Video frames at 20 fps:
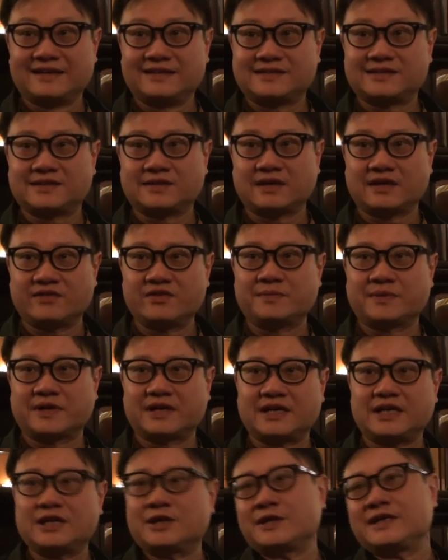So
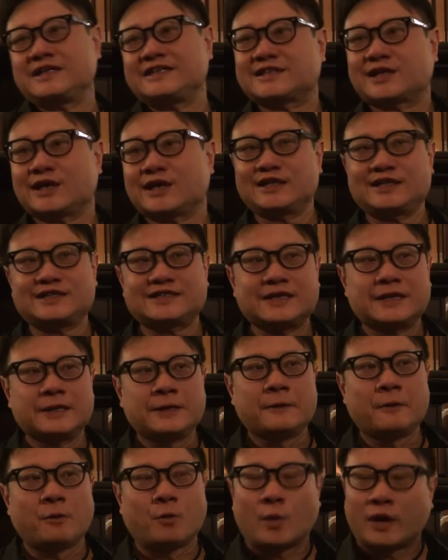everybody, you know, he's this
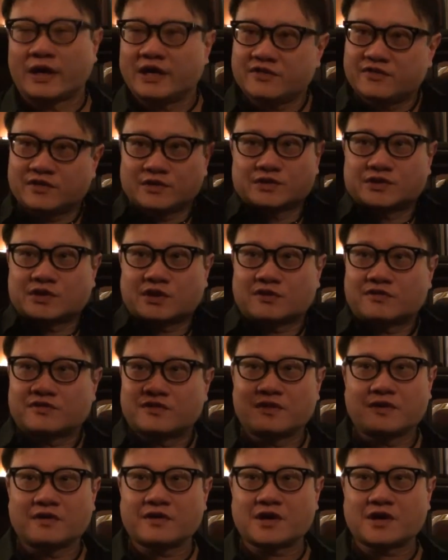wonderful sort of